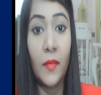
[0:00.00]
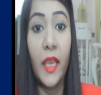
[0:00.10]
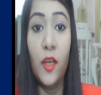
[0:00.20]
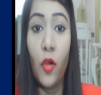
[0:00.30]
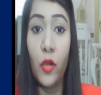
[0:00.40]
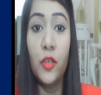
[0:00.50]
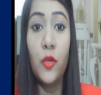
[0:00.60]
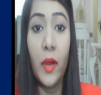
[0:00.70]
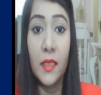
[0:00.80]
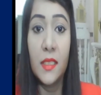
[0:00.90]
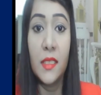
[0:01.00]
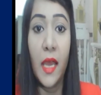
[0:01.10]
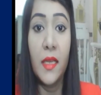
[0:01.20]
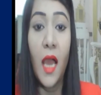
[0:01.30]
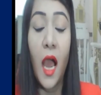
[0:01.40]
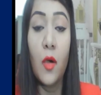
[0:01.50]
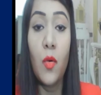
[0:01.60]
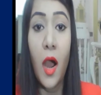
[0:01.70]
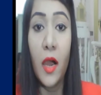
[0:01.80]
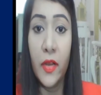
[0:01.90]
In order to understand how
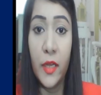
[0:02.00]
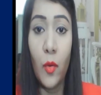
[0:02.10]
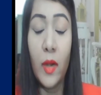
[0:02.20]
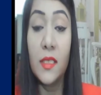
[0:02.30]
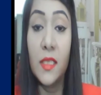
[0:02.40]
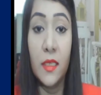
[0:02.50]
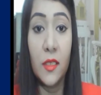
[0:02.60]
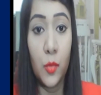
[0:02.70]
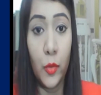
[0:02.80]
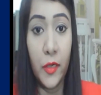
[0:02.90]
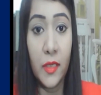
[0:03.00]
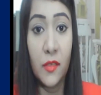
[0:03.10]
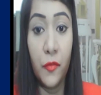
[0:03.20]
RNOR status works,